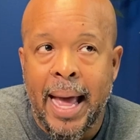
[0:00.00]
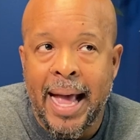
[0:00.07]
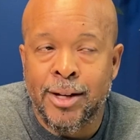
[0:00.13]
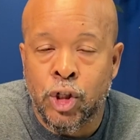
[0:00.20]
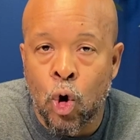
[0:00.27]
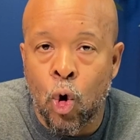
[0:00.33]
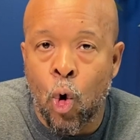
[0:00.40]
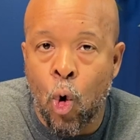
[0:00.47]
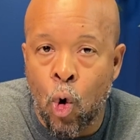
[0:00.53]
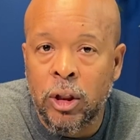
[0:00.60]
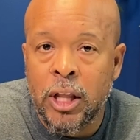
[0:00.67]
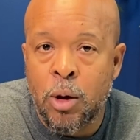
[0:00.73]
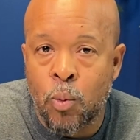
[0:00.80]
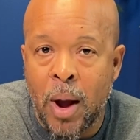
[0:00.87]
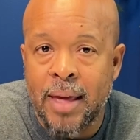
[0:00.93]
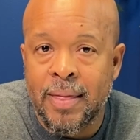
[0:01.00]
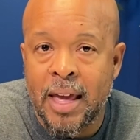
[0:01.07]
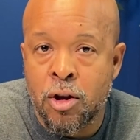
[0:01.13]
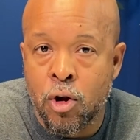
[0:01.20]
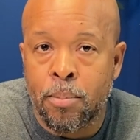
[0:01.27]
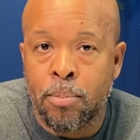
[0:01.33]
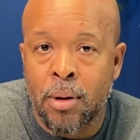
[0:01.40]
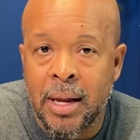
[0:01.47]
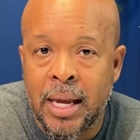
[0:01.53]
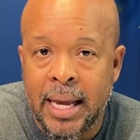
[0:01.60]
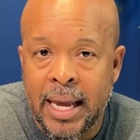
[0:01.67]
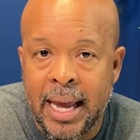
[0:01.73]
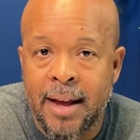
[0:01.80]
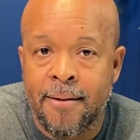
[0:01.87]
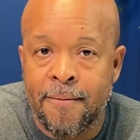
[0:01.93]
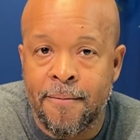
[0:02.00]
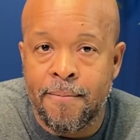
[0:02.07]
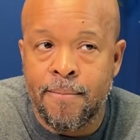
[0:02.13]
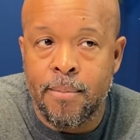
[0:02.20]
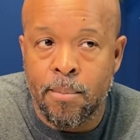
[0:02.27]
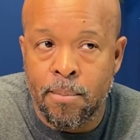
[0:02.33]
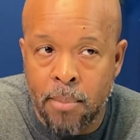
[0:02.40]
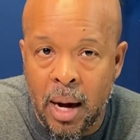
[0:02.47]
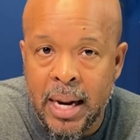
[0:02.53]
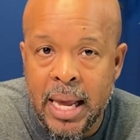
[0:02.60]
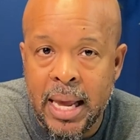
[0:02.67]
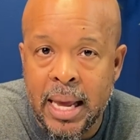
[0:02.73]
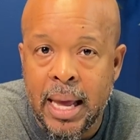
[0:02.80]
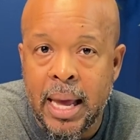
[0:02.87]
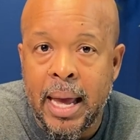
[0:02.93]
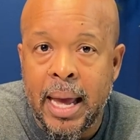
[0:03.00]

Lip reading: as the only way that you're bringing in money